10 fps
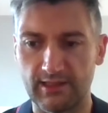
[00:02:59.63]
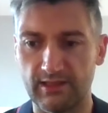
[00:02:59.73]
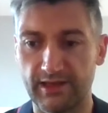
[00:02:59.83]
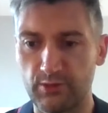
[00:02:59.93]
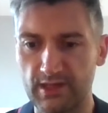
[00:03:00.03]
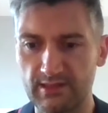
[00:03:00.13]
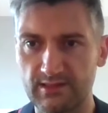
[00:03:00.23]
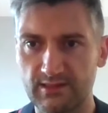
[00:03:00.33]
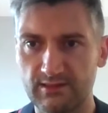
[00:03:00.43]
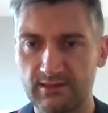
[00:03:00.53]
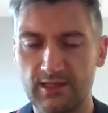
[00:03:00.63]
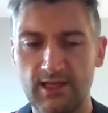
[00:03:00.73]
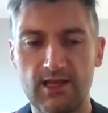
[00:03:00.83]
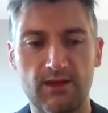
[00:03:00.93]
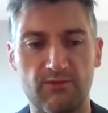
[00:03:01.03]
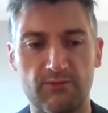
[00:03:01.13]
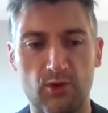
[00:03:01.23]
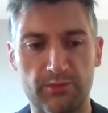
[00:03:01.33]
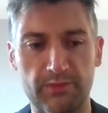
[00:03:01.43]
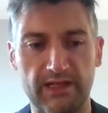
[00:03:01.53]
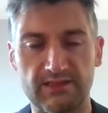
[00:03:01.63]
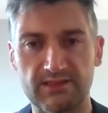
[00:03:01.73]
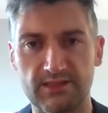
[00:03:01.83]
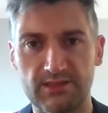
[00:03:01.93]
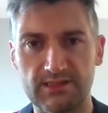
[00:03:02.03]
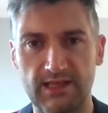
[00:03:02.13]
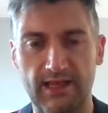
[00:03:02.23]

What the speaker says: requests, more billion searches.